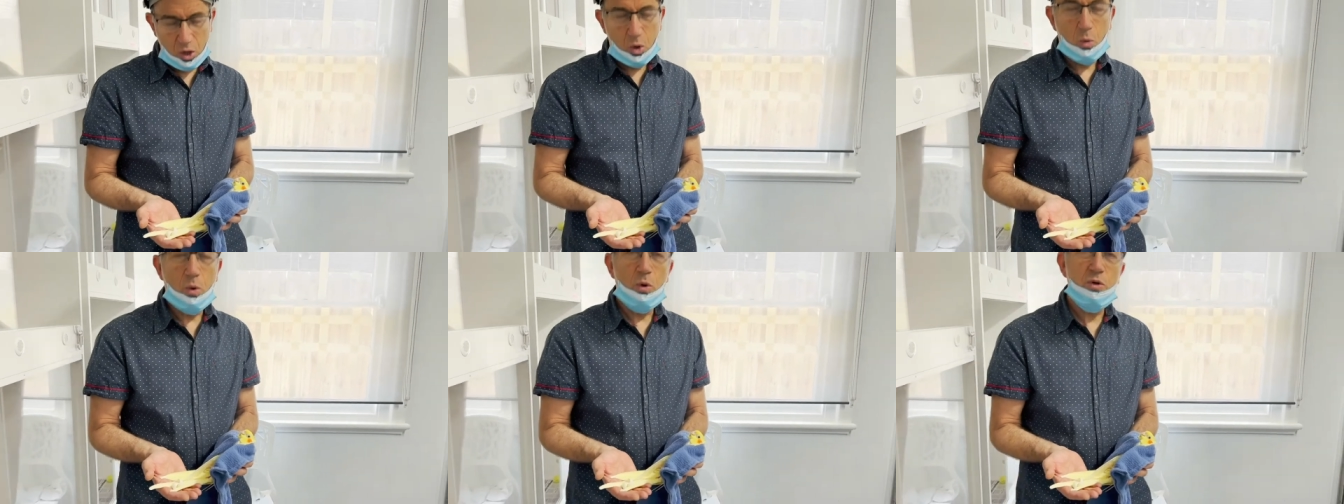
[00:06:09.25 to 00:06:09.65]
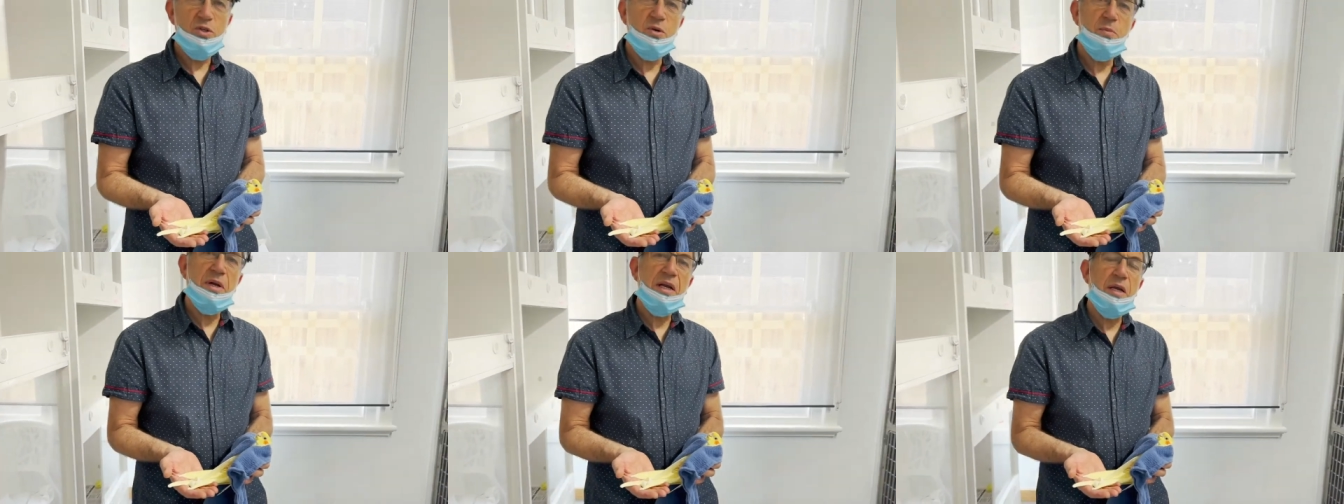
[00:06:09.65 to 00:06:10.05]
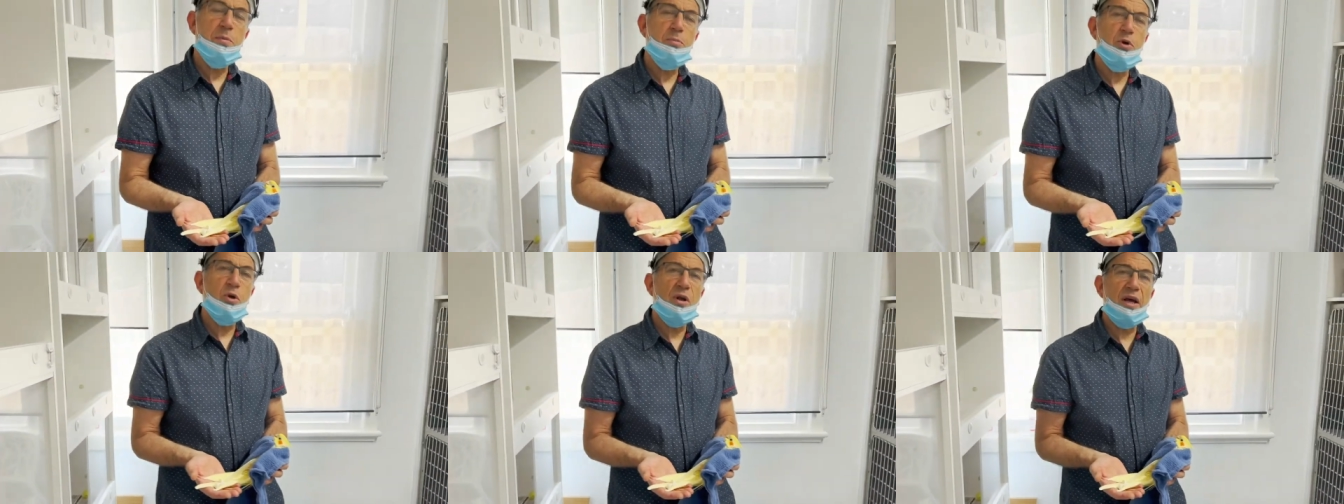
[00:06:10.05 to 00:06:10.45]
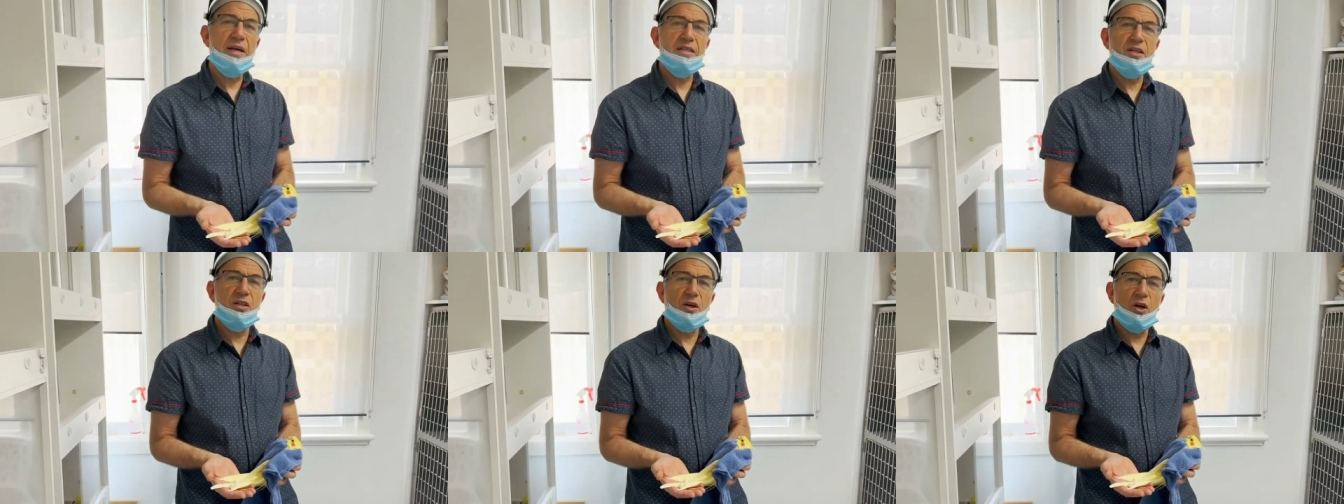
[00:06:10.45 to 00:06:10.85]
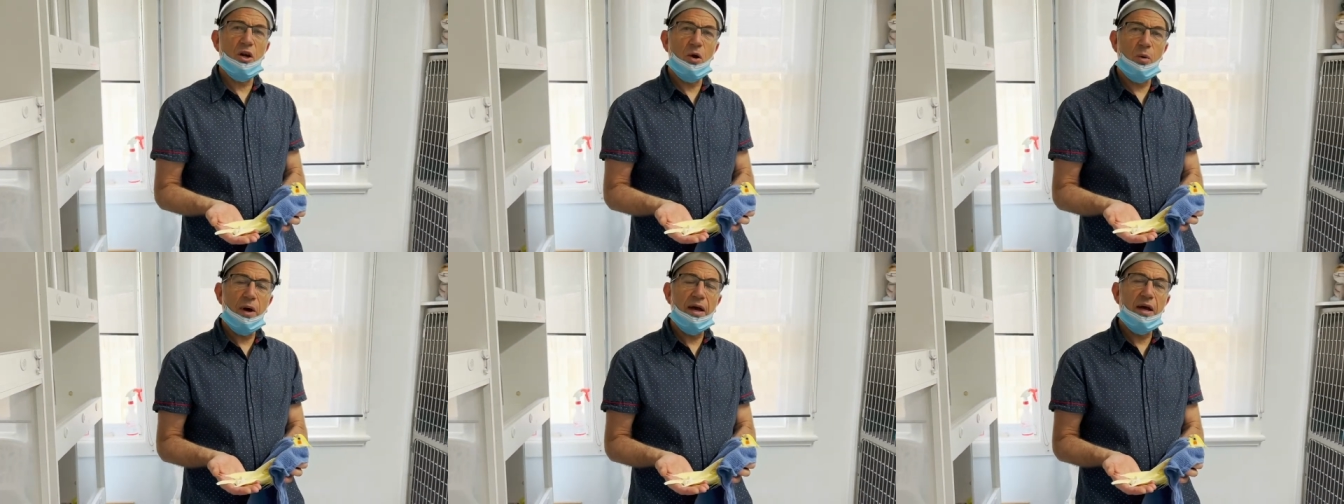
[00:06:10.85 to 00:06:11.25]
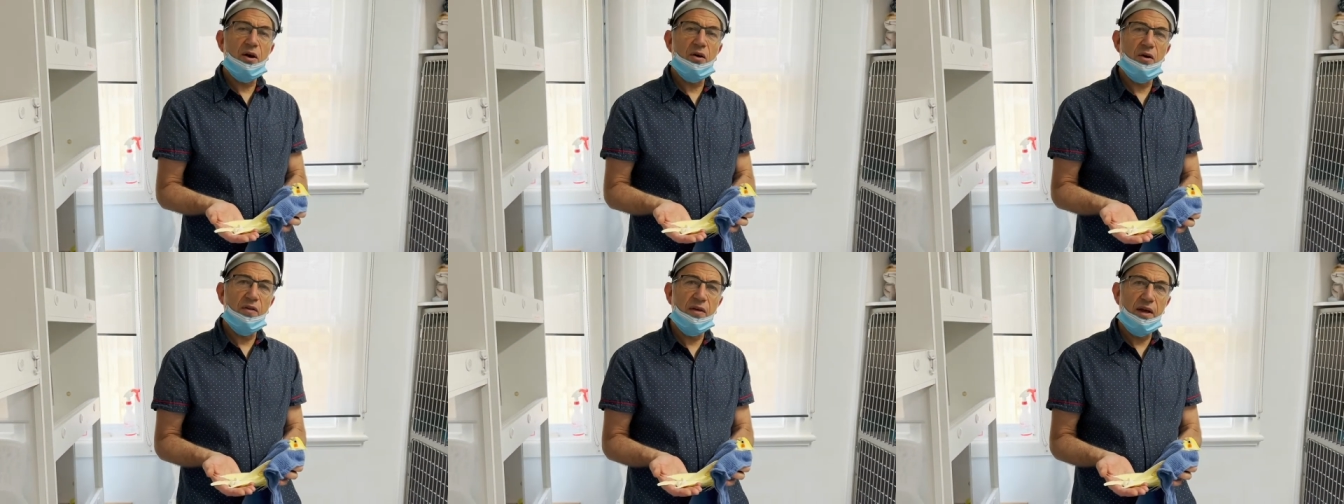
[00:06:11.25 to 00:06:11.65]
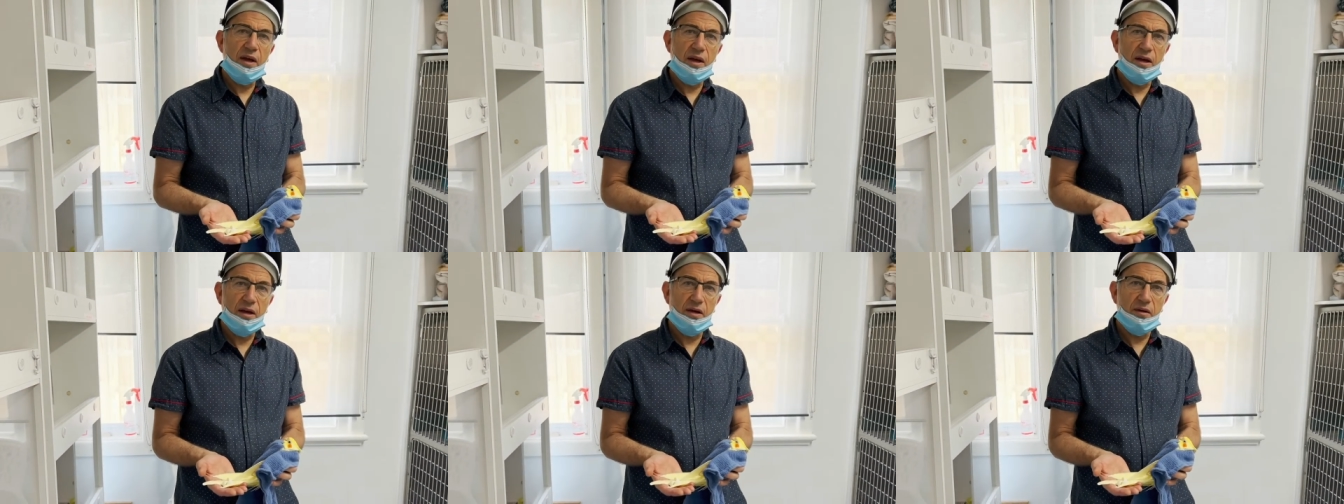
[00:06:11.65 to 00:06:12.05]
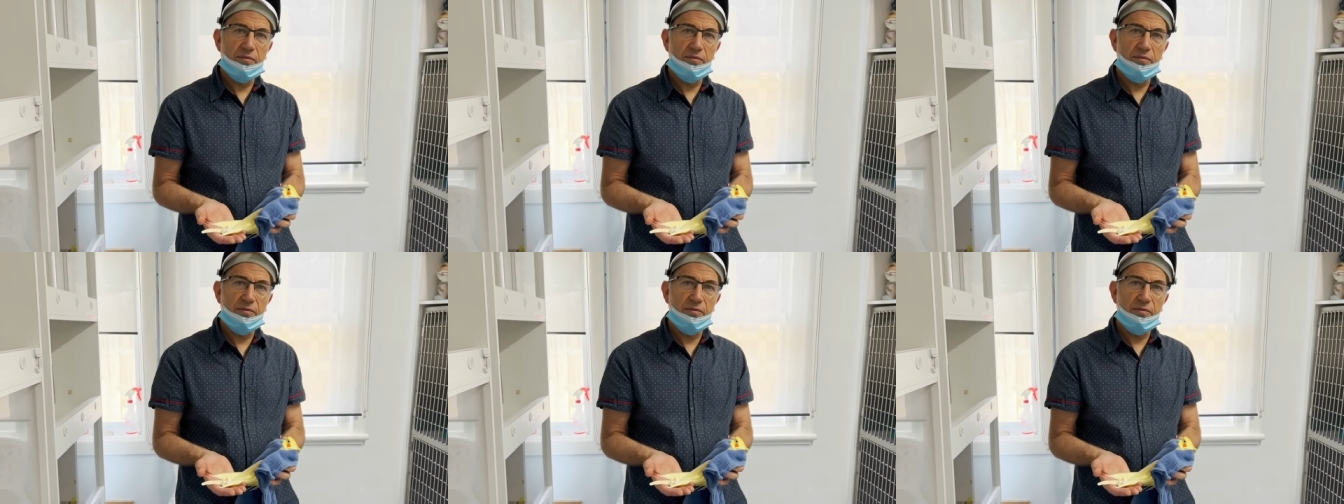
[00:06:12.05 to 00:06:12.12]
We also manipulated the cloaca in the egg.